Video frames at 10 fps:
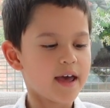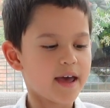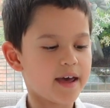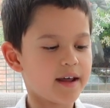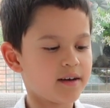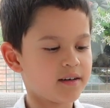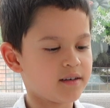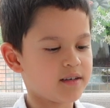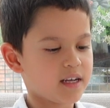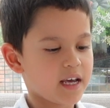
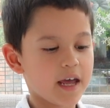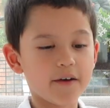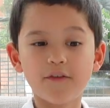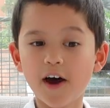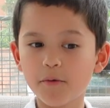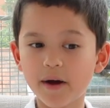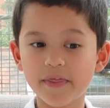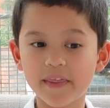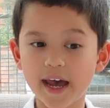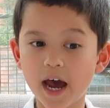And if I
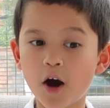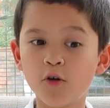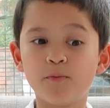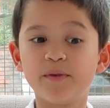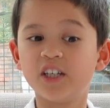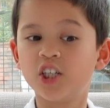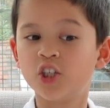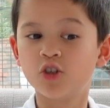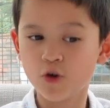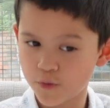went there, I would be
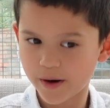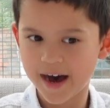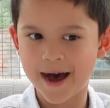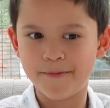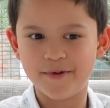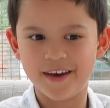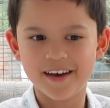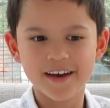super happy.